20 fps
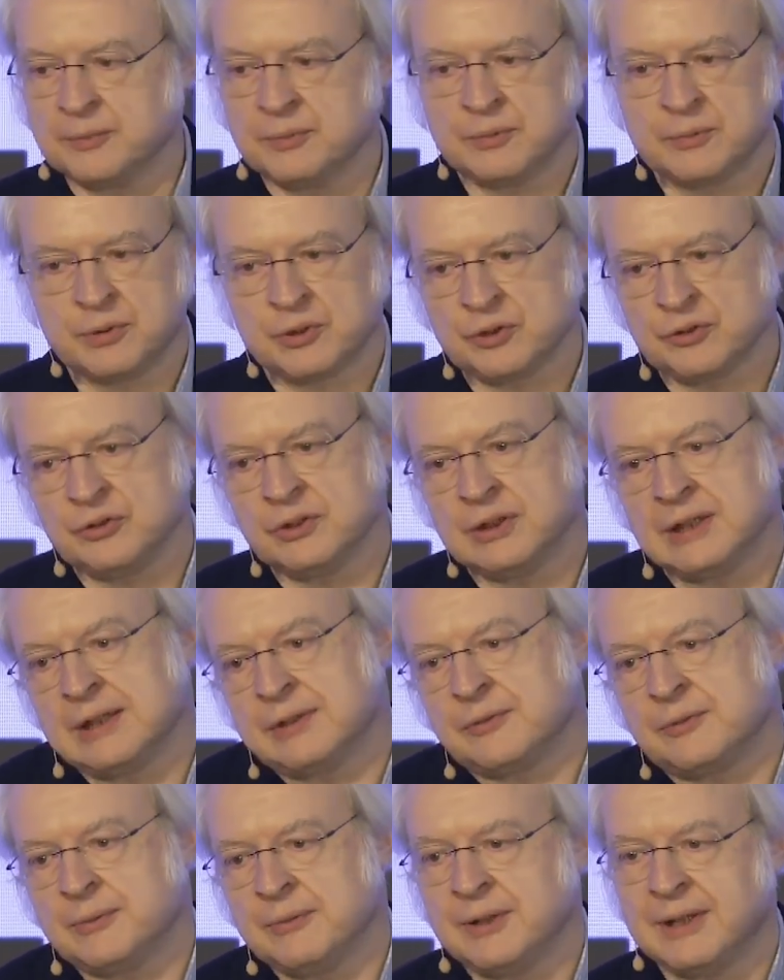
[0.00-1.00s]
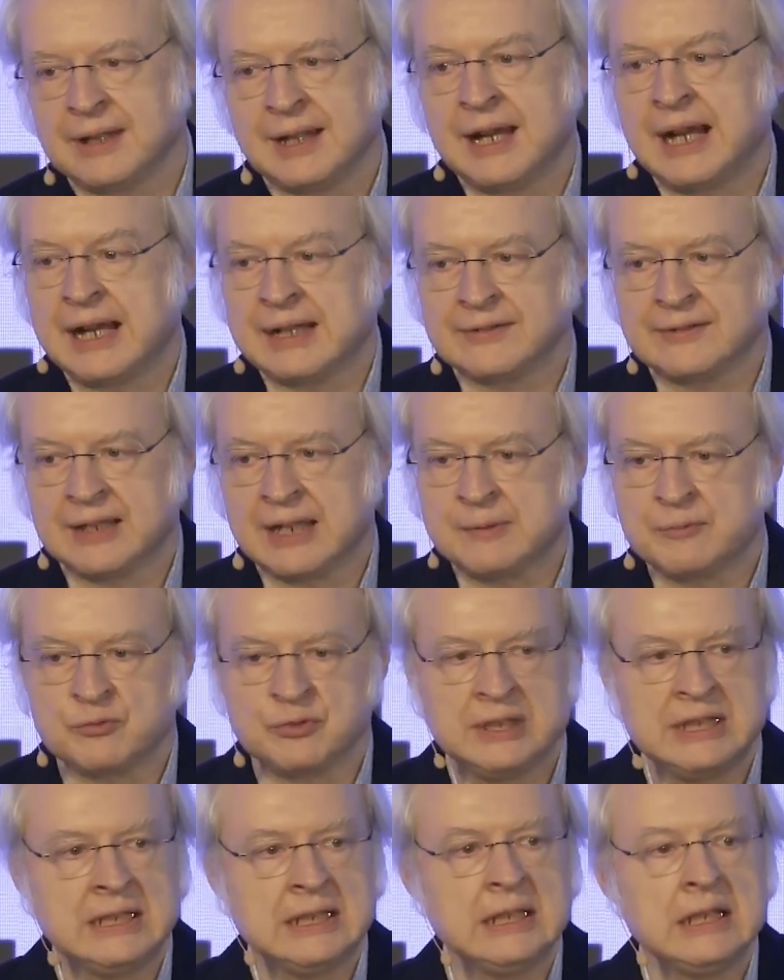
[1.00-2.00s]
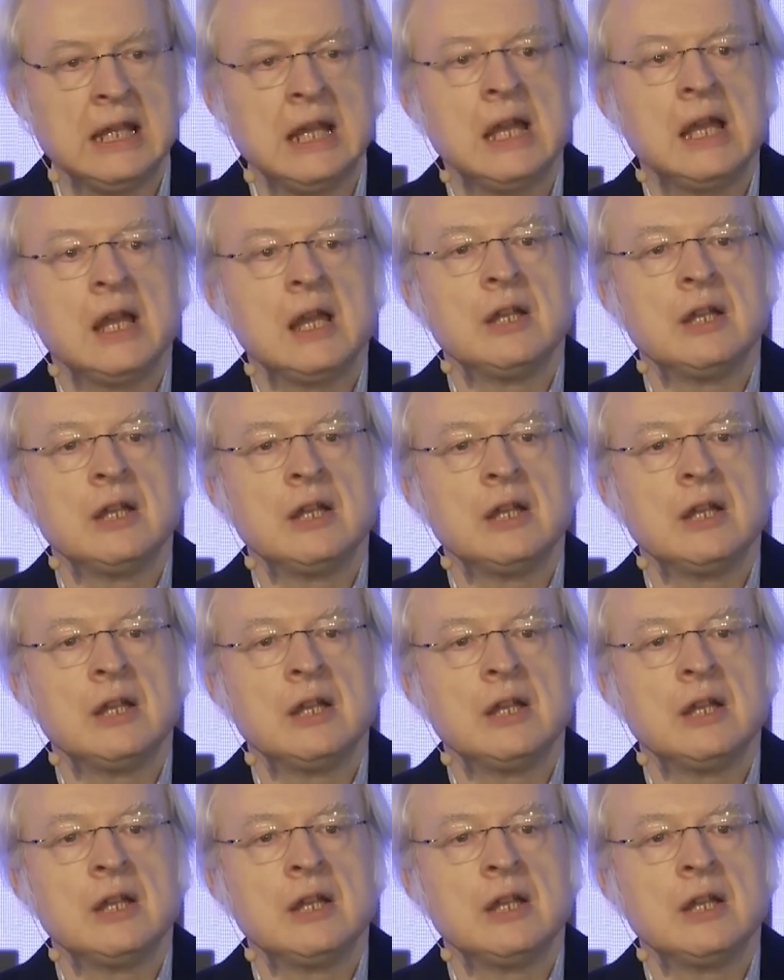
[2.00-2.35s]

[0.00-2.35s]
person that has a hard time reading,